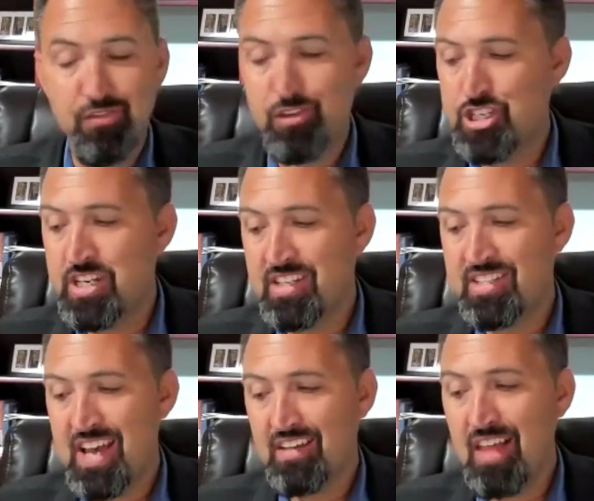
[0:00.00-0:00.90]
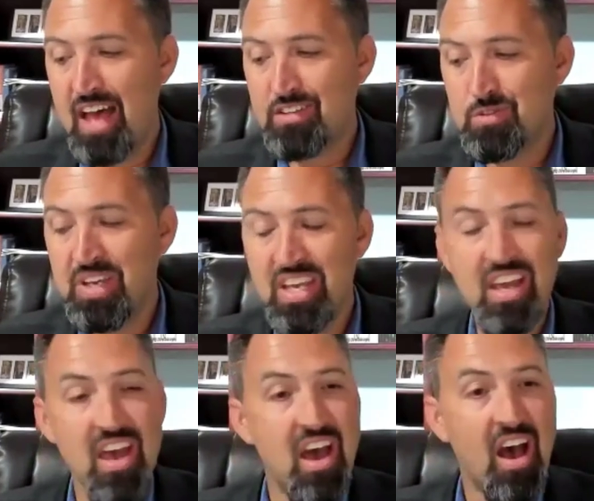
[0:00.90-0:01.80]
to Virginia Tech last
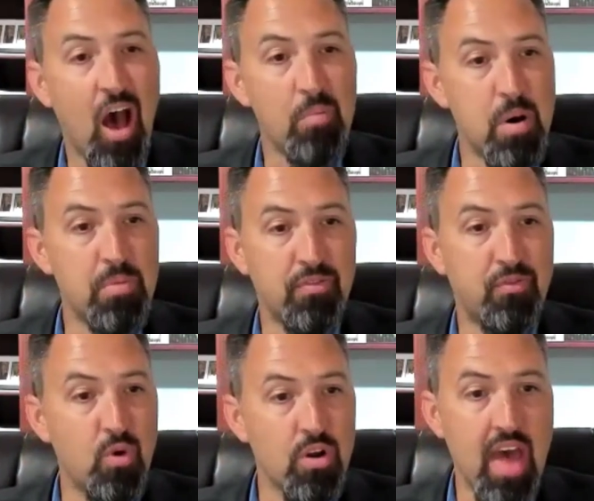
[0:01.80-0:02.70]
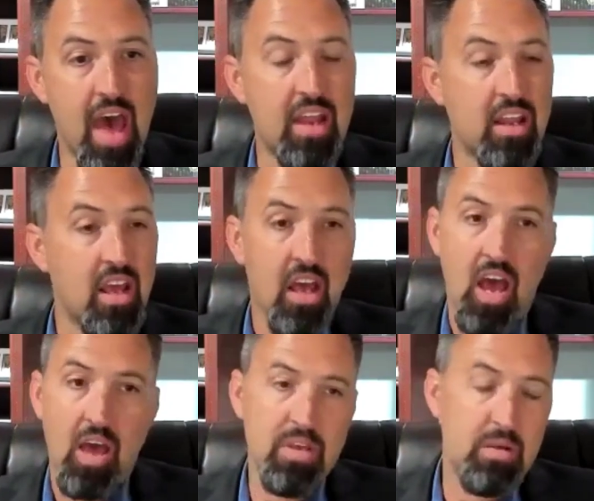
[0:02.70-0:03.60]
week. But before that,
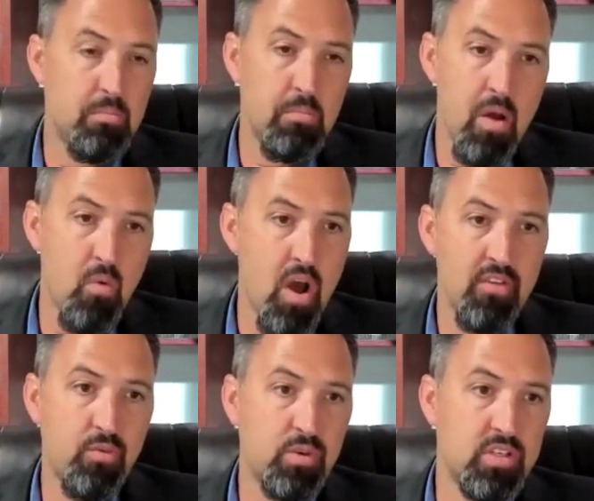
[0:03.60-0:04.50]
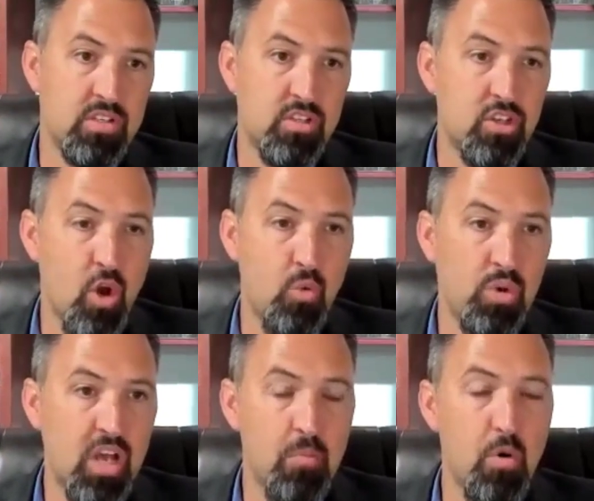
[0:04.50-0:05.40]
I mean, my wife
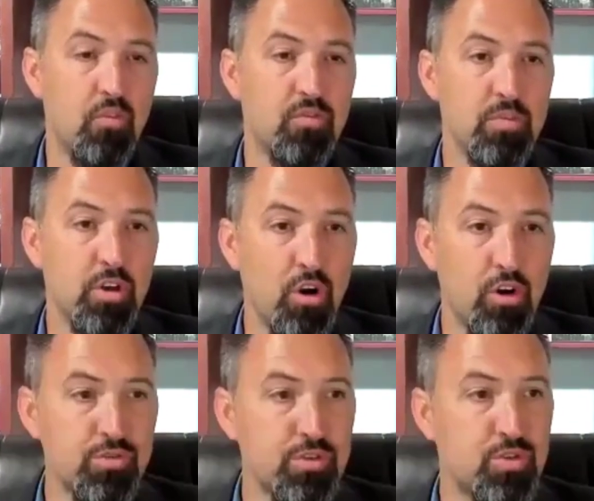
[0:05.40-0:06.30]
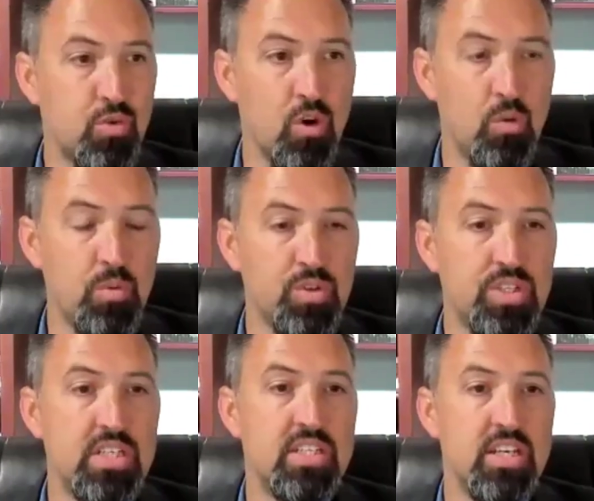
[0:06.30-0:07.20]
would come home from the grocery store
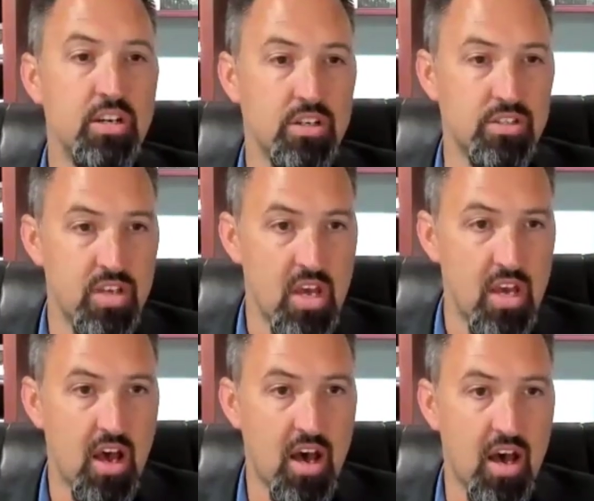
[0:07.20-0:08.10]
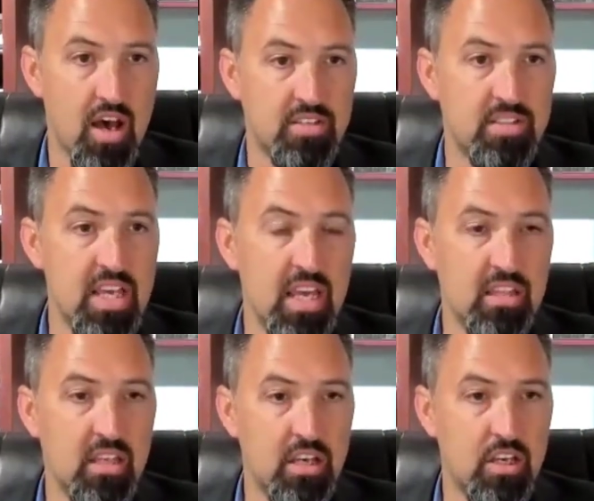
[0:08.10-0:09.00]
almost in tears,
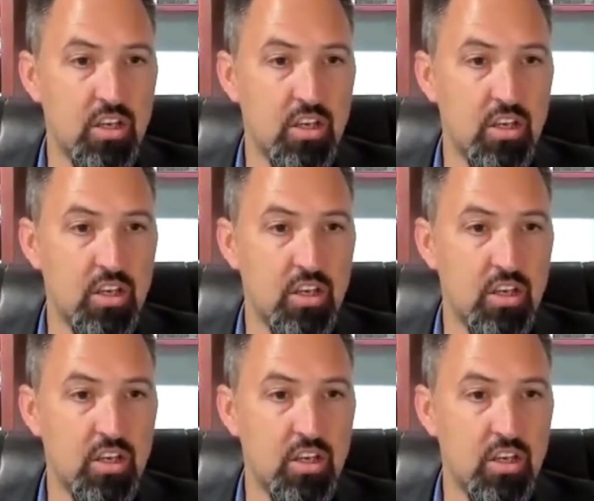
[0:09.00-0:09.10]
seeing